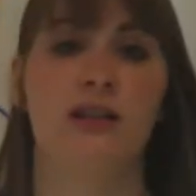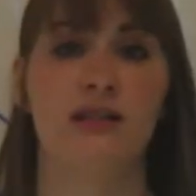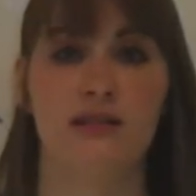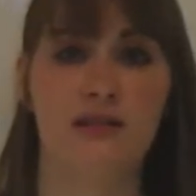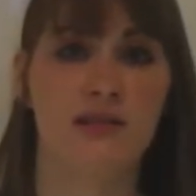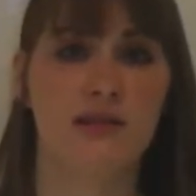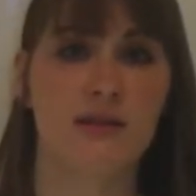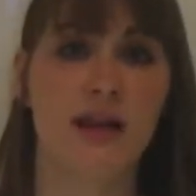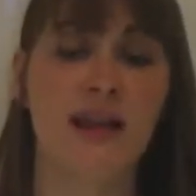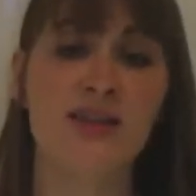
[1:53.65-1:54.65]
lists.
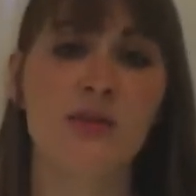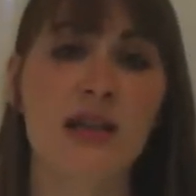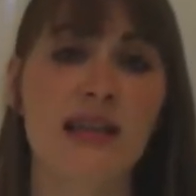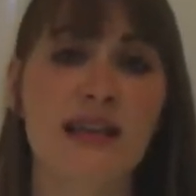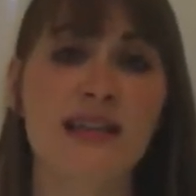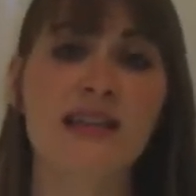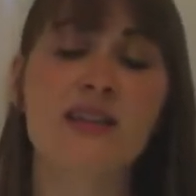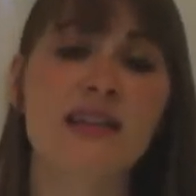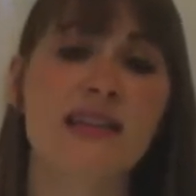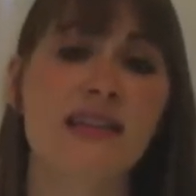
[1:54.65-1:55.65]
And that's a way that they can still
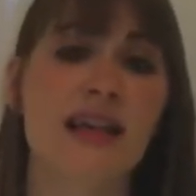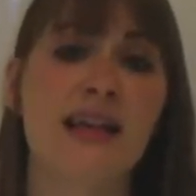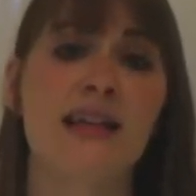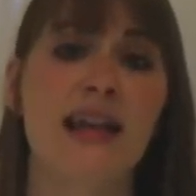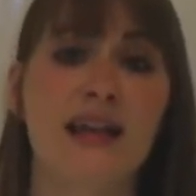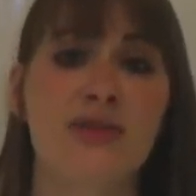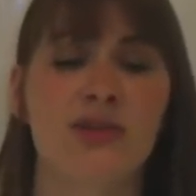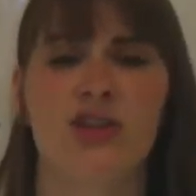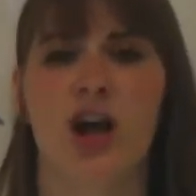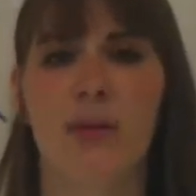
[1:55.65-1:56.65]
stay engaged with
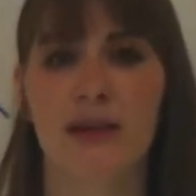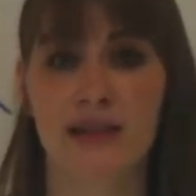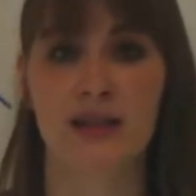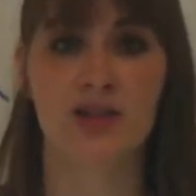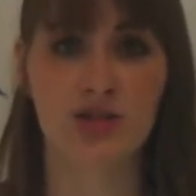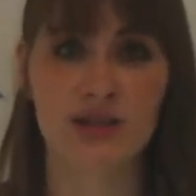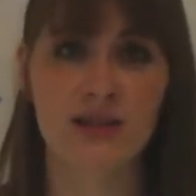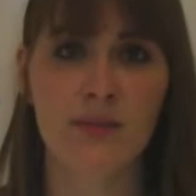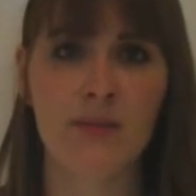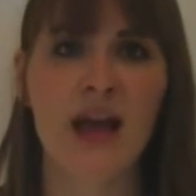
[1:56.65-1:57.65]
the topics that interest
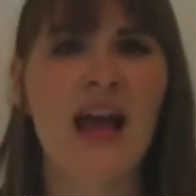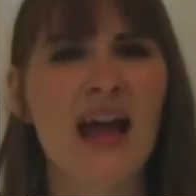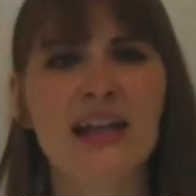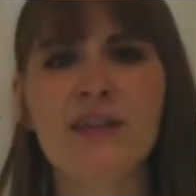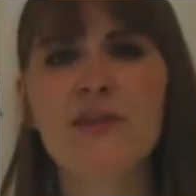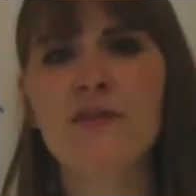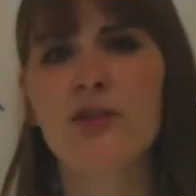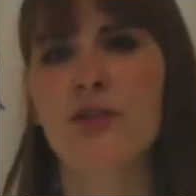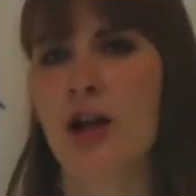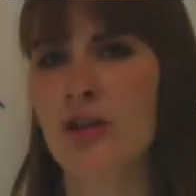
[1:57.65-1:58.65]
them. And even if
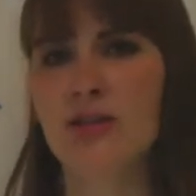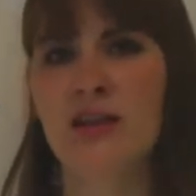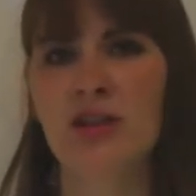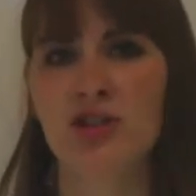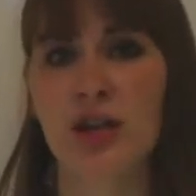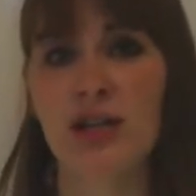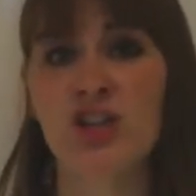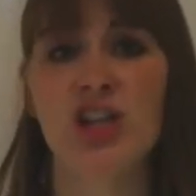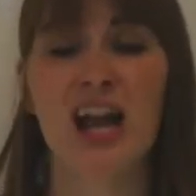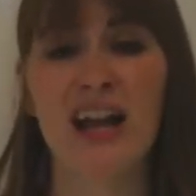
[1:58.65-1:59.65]
you're not using this
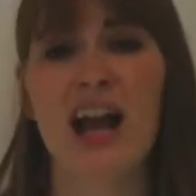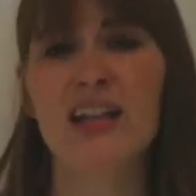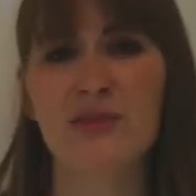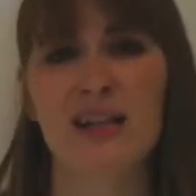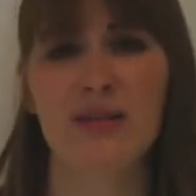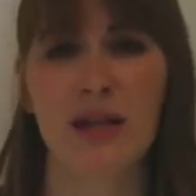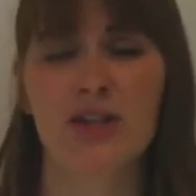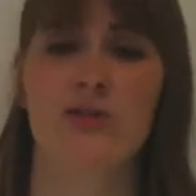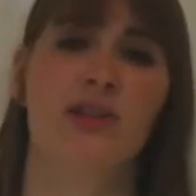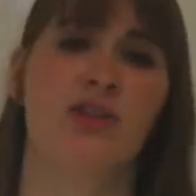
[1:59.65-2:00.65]
strategy, I highly
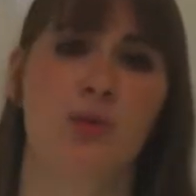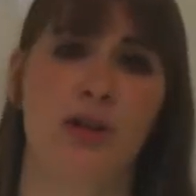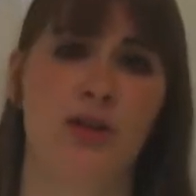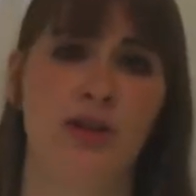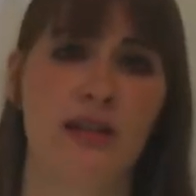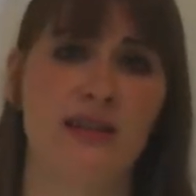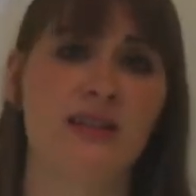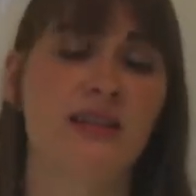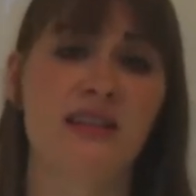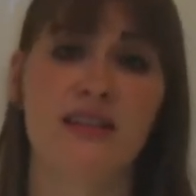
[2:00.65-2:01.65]
recommend using Twitter
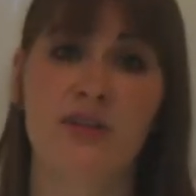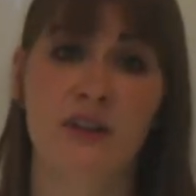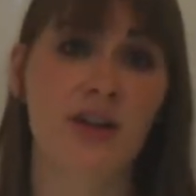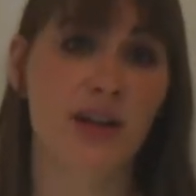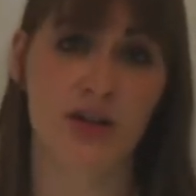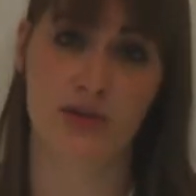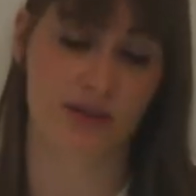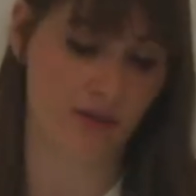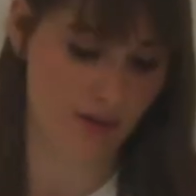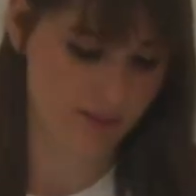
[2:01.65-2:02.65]
lists because they're very
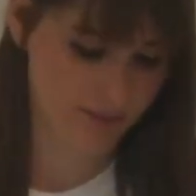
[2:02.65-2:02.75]
useful.